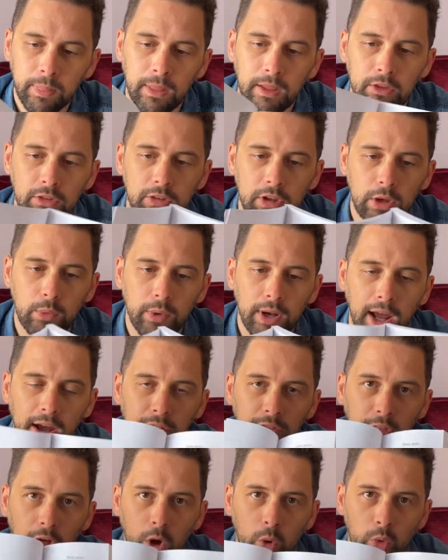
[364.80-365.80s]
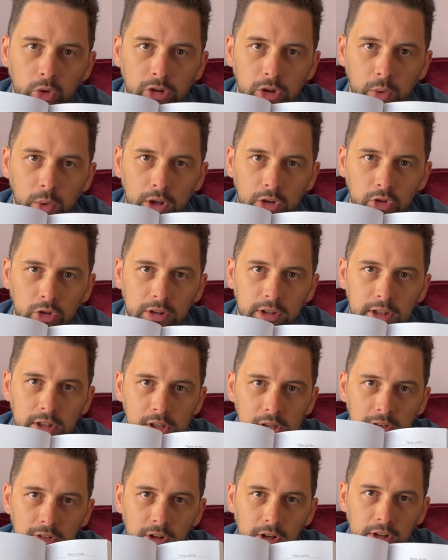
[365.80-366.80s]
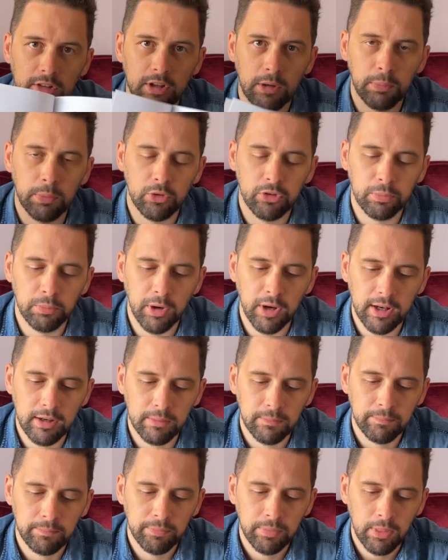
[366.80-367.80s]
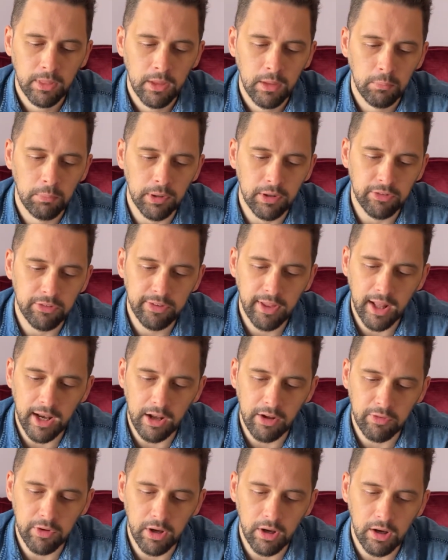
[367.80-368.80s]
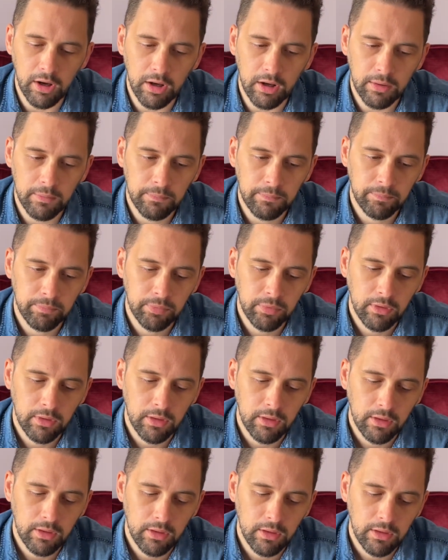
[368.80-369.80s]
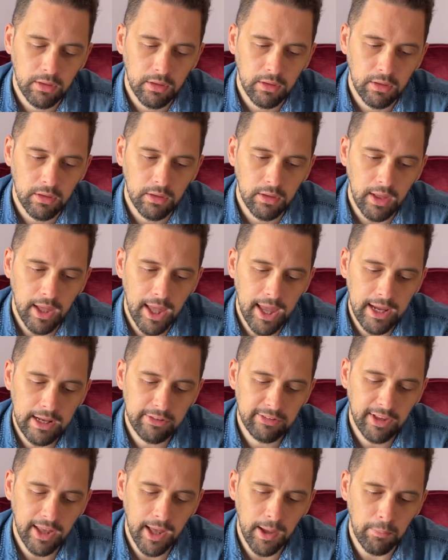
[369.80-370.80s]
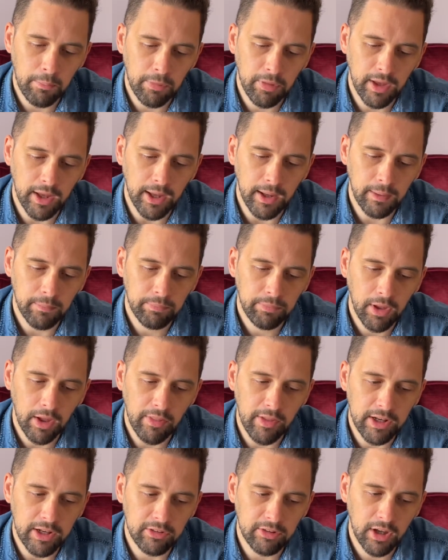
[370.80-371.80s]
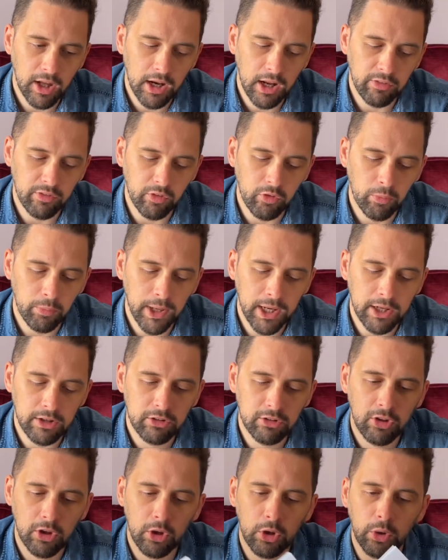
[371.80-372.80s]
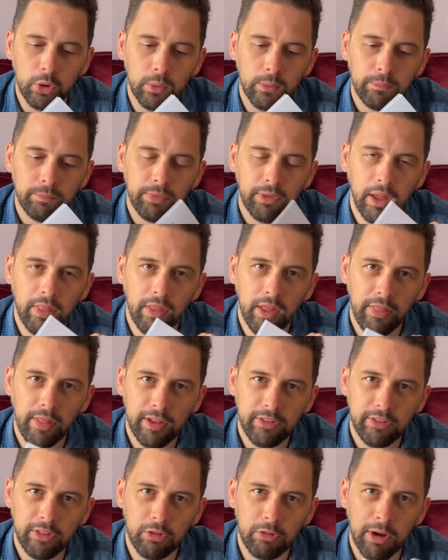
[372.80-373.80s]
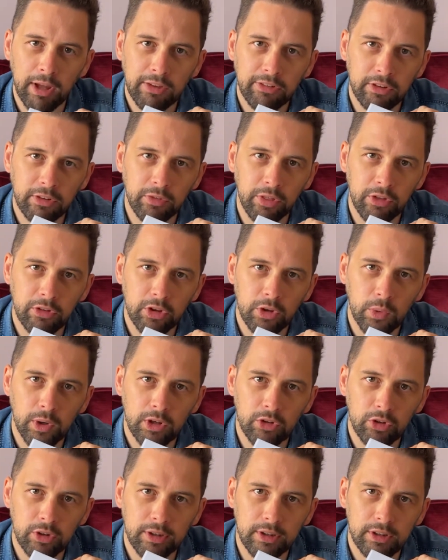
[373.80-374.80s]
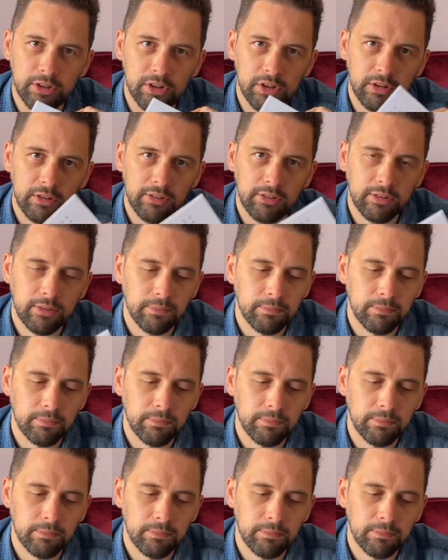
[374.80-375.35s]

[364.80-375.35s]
So you would have the whole 200 digits on a double spread. But instead I've got A to M there, and then you turn over for page 2, and then that's the rest of the 200 digits.